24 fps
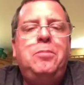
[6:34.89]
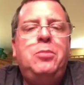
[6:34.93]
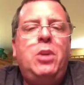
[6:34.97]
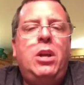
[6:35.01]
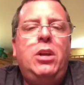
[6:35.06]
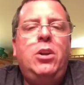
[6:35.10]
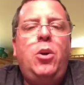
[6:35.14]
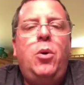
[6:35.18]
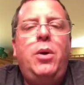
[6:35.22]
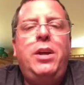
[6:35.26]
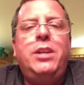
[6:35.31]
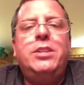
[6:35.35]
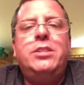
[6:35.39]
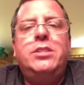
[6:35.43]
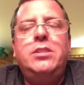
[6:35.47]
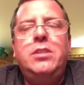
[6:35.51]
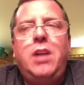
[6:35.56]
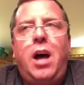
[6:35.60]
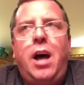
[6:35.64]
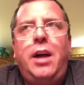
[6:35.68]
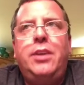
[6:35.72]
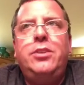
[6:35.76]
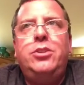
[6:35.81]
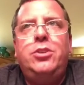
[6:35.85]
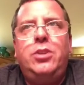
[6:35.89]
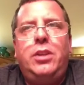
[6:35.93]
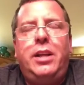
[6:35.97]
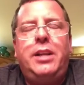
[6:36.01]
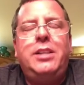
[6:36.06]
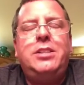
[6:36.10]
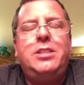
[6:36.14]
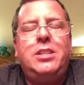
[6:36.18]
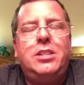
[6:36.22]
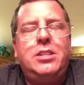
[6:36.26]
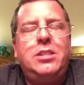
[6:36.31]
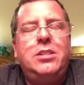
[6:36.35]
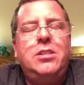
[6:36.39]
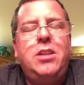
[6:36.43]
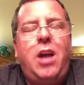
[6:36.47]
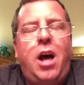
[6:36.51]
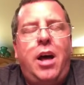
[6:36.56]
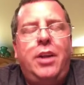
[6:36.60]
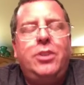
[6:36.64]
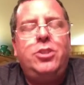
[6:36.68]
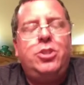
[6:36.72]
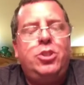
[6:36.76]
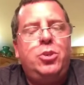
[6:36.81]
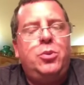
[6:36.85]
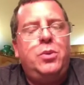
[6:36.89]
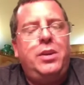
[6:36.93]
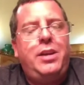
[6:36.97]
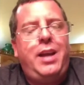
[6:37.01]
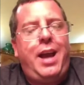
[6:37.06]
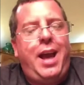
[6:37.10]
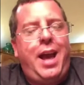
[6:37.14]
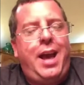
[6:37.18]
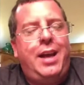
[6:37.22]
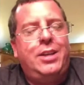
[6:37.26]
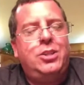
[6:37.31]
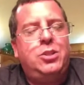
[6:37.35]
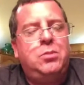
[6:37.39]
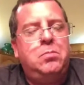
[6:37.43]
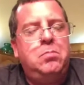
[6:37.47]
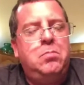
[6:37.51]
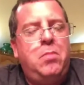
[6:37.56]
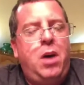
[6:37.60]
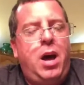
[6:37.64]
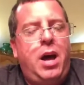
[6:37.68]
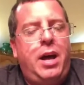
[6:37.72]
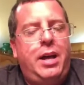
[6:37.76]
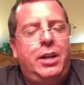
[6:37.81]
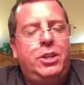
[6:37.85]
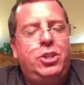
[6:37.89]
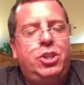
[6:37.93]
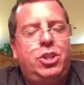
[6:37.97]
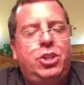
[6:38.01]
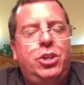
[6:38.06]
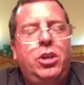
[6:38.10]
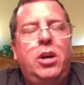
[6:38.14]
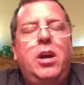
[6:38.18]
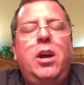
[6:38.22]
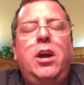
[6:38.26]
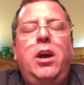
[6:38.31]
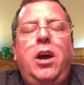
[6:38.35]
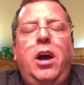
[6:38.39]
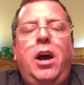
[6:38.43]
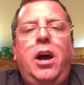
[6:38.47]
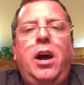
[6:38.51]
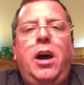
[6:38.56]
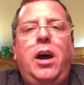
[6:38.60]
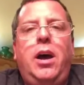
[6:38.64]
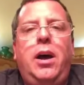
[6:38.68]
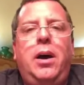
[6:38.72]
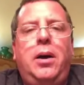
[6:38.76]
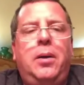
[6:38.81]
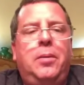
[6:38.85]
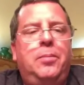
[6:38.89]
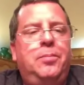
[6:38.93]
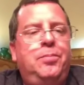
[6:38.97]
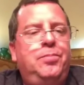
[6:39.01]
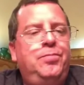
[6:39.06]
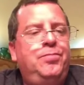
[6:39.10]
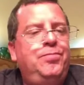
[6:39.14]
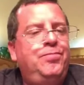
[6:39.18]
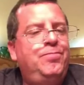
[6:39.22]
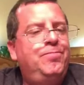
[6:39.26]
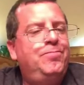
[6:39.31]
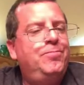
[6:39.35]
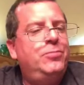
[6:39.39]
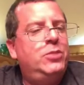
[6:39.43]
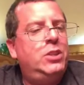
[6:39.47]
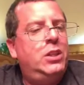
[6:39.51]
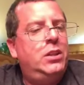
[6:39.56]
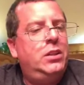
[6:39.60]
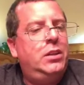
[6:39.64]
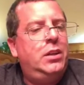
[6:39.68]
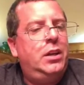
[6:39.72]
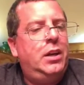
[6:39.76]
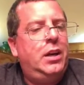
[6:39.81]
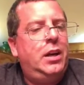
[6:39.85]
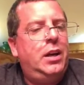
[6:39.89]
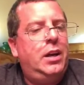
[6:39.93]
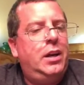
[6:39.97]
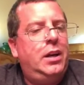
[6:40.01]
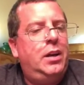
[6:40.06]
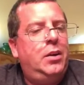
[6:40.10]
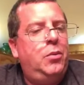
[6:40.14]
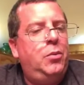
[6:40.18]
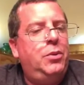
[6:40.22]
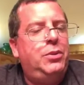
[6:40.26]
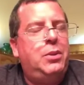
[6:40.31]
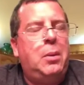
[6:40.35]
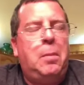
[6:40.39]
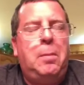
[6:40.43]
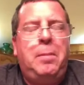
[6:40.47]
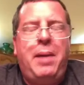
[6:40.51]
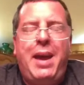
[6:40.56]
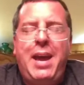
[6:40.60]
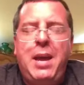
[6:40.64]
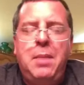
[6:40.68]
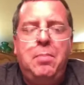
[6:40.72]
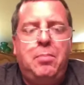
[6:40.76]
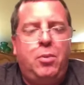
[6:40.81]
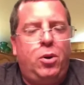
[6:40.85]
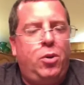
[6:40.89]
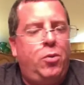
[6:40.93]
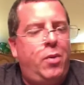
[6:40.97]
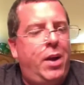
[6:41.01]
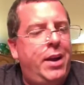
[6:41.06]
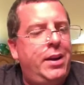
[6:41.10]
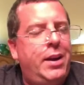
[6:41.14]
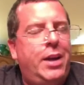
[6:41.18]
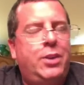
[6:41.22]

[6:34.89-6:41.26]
you know, is not, like I said, is not doing as much with the paper, right?